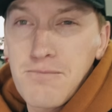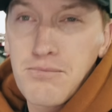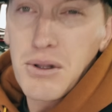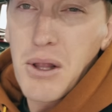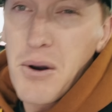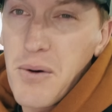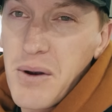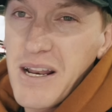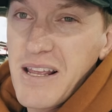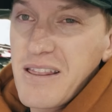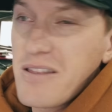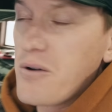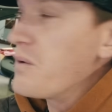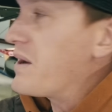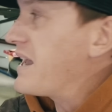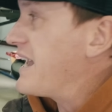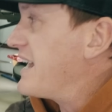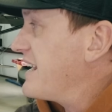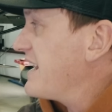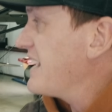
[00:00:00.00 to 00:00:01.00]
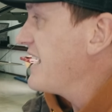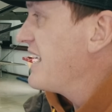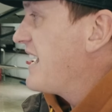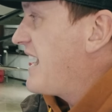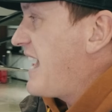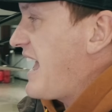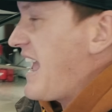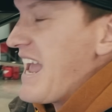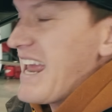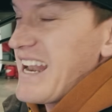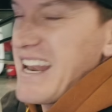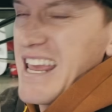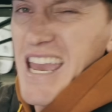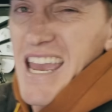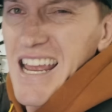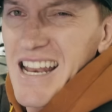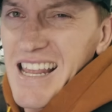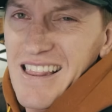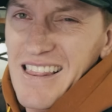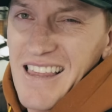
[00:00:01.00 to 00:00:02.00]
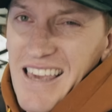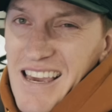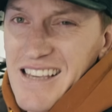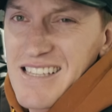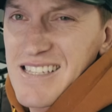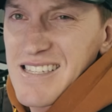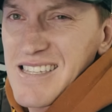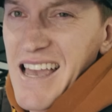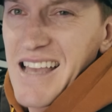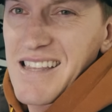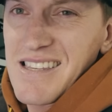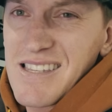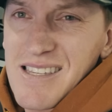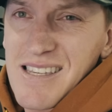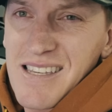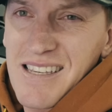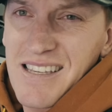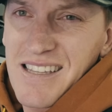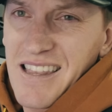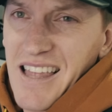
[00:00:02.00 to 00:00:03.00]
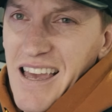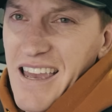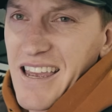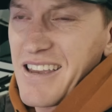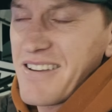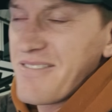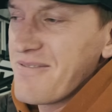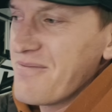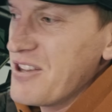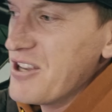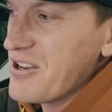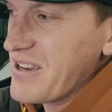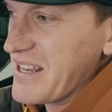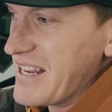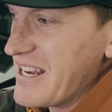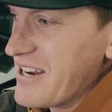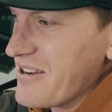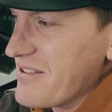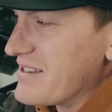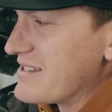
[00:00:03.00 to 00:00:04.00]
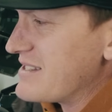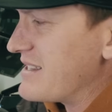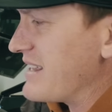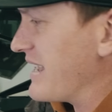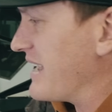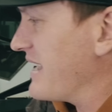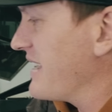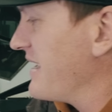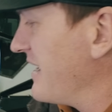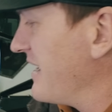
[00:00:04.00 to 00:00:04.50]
blowing in the wind and hitting the extents. Like, you can hear this thing